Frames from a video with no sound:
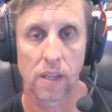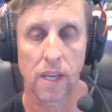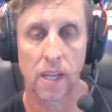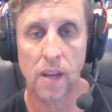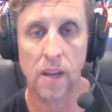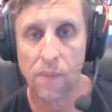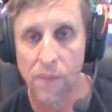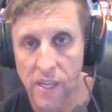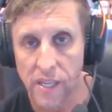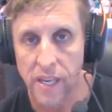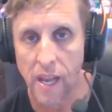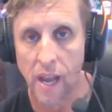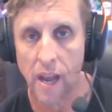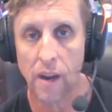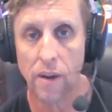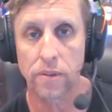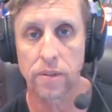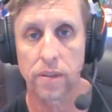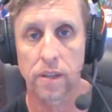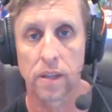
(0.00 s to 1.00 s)
And if you
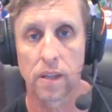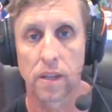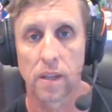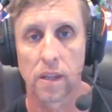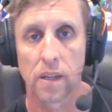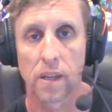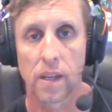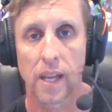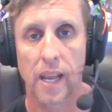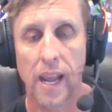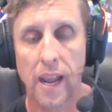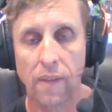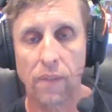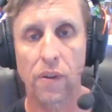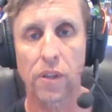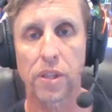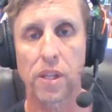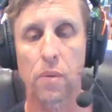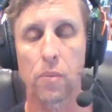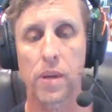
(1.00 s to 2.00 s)
don't,
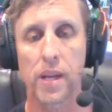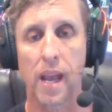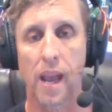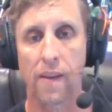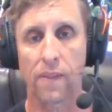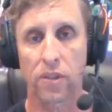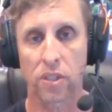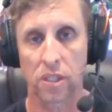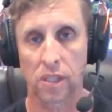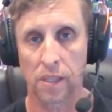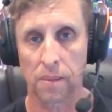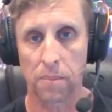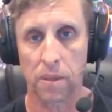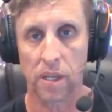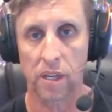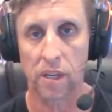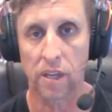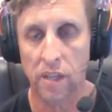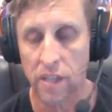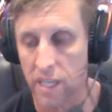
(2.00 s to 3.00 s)
everything we have is a
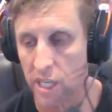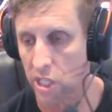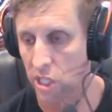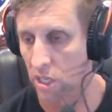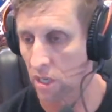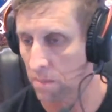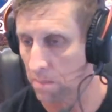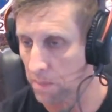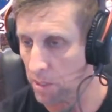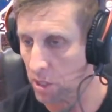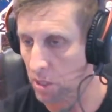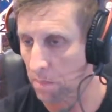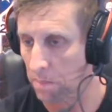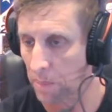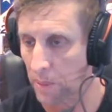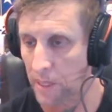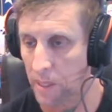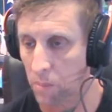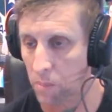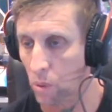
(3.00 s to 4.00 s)
limited edition. And Mr.
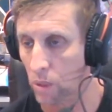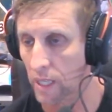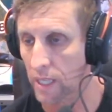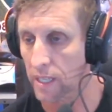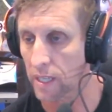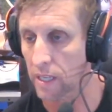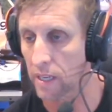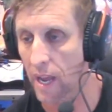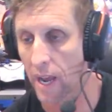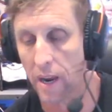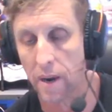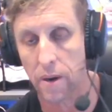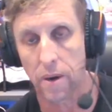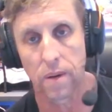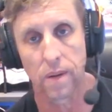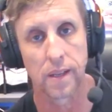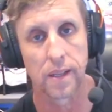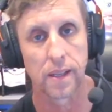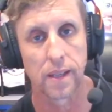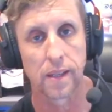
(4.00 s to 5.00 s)
P will let you
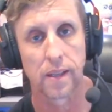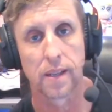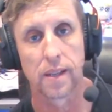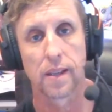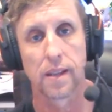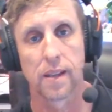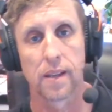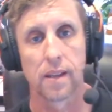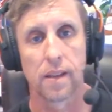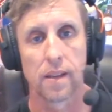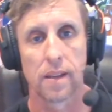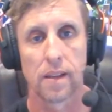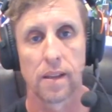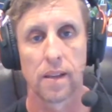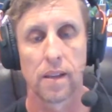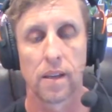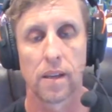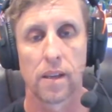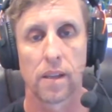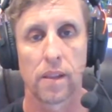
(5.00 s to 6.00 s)
know
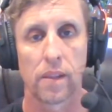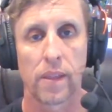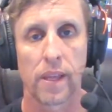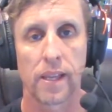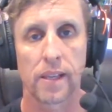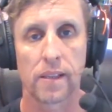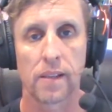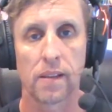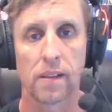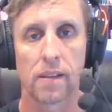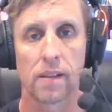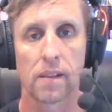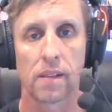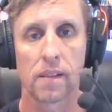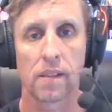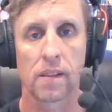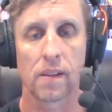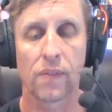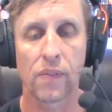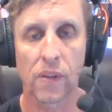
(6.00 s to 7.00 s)
that
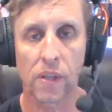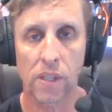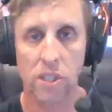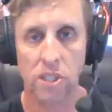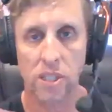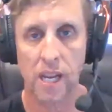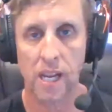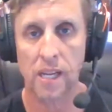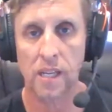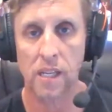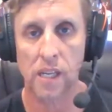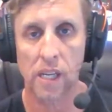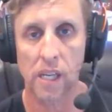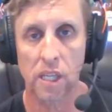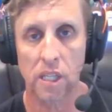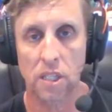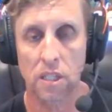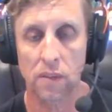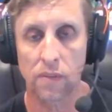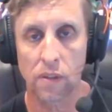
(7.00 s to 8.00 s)
the first 10
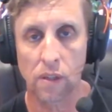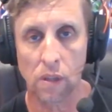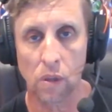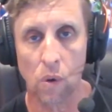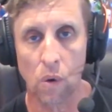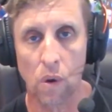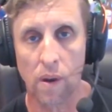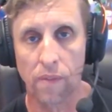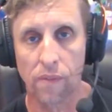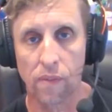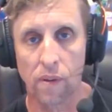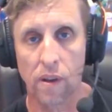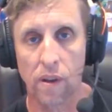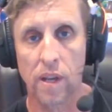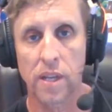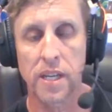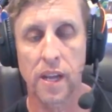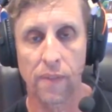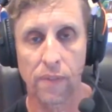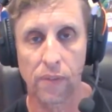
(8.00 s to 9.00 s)
years of your life
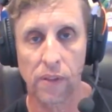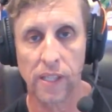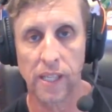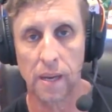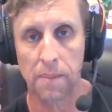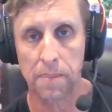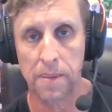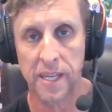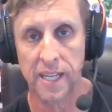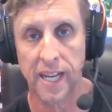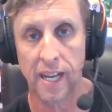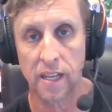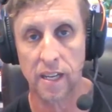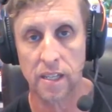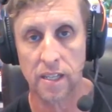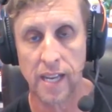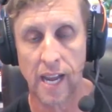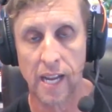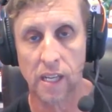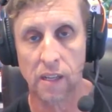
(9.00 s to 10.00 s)
are definitely going to be
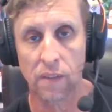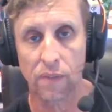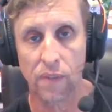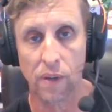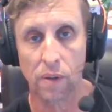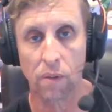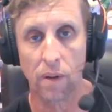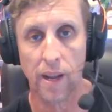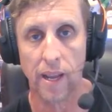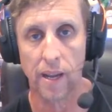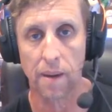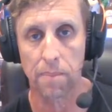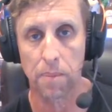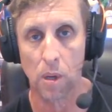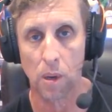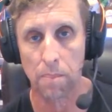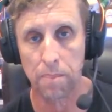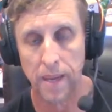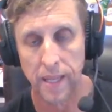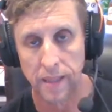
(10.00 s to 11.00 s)
getting taken for granted,
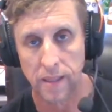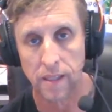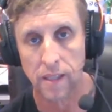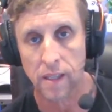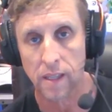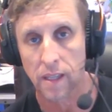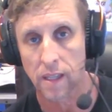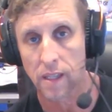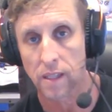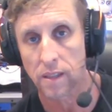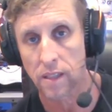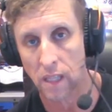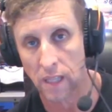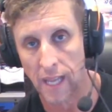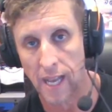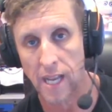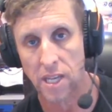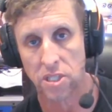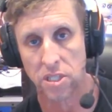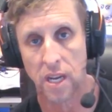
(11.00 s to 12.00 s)
but I bet the
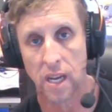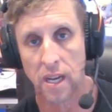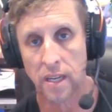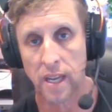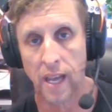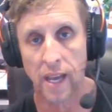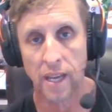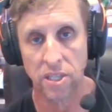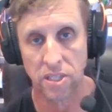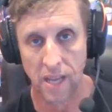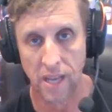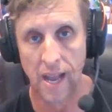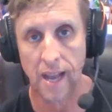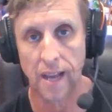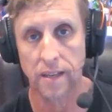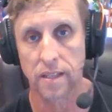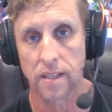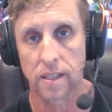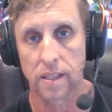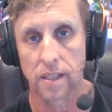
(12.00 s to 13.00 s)
last 10 days
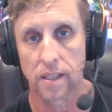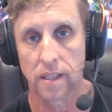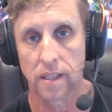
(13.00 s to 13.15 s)
aren't.